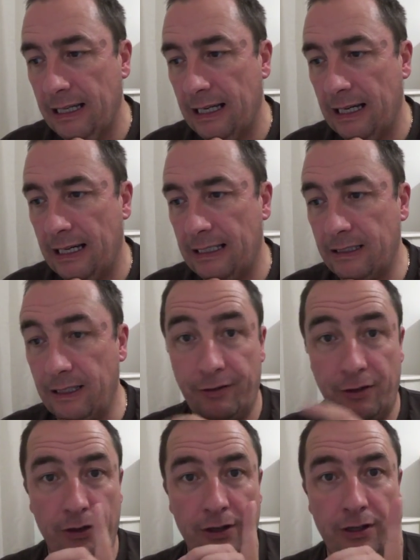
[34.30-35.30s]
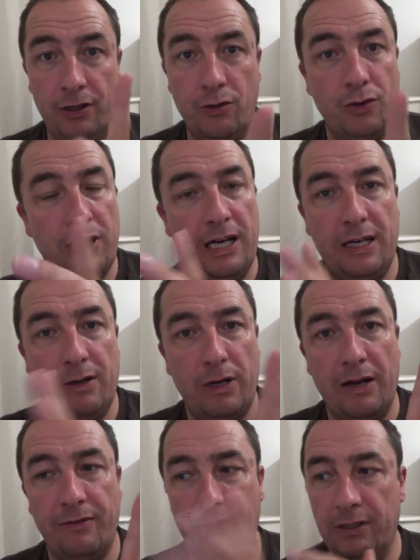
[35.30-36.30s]
And if you're in the UK or
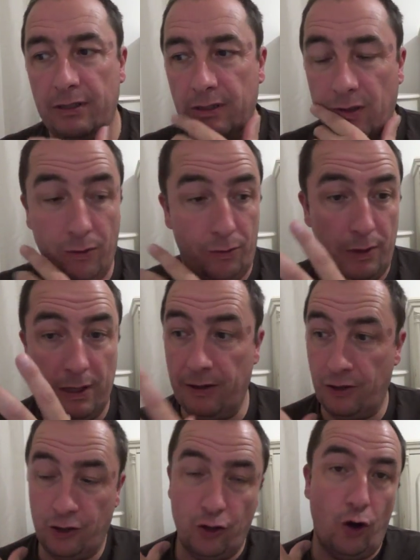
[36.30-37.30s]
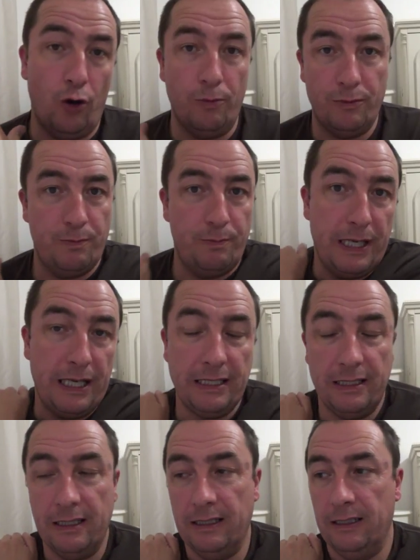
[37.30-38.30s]
whatever, or where the storm's
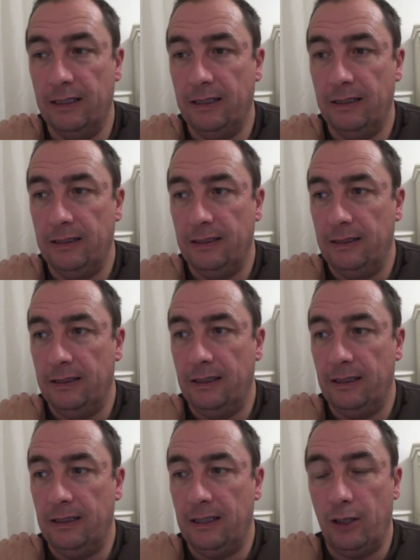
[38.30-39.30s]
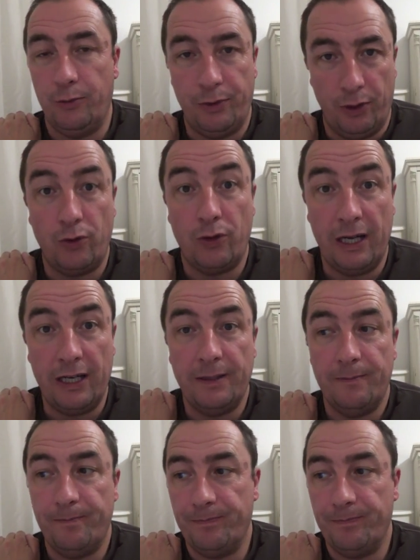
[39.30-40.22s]
been, I hope you're okay.